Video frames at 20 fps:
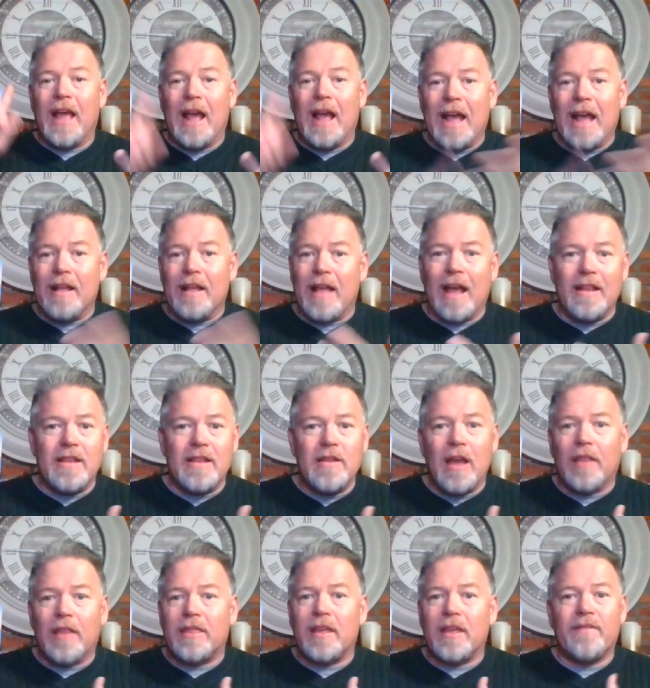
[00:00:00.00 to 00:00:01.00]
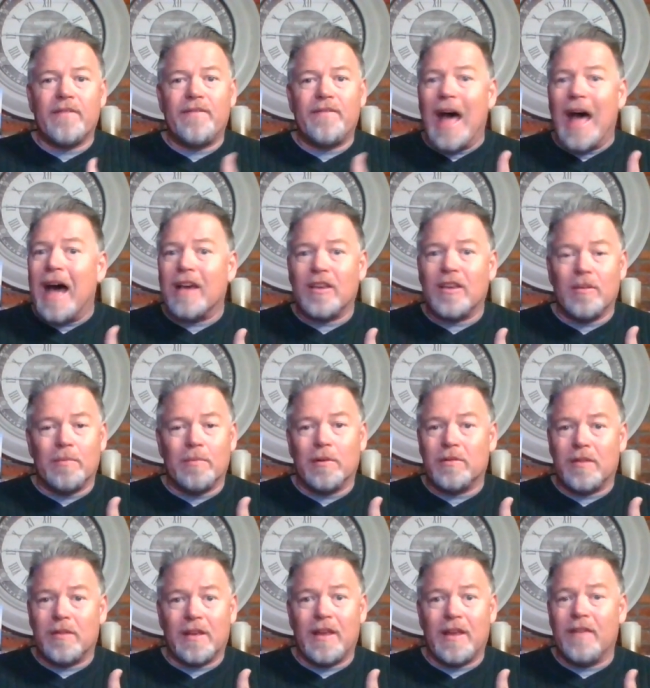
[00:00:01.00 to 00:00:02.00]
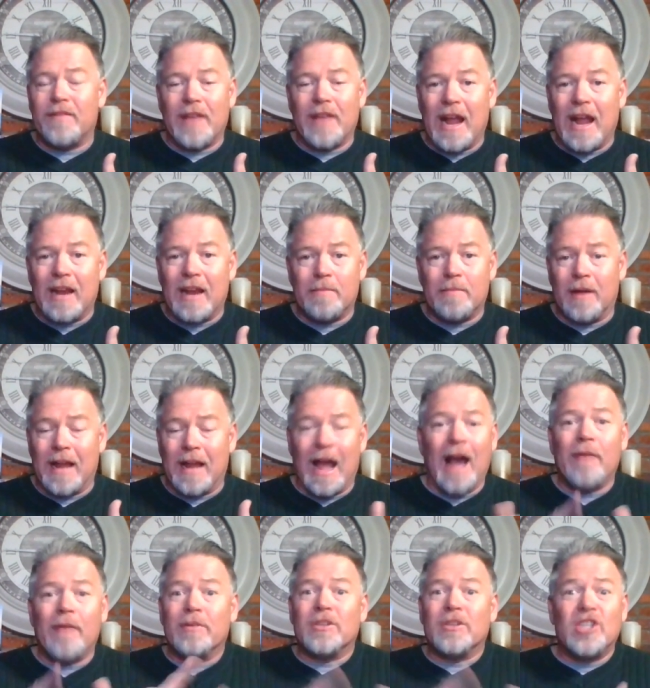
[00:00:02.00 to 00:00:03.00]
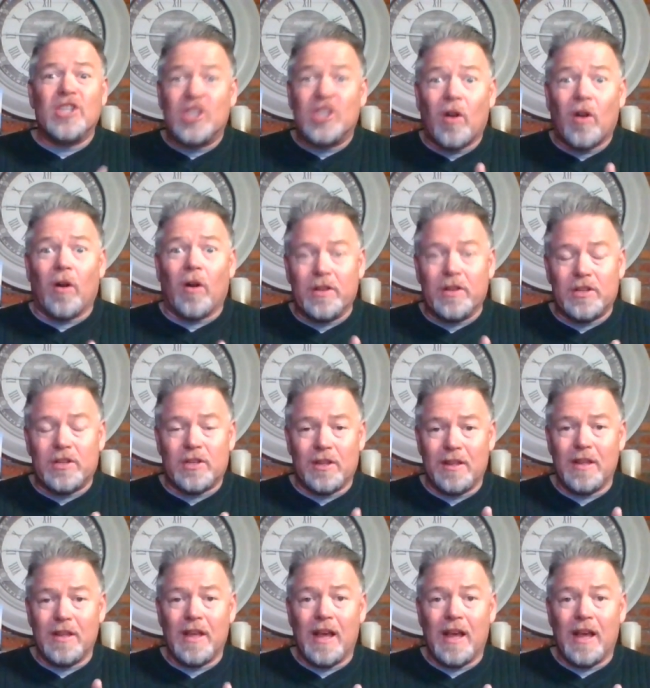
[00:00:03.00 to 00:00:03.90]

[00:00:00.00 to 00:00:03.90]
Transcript: had nothing valuable to give to anybody. I was dirt.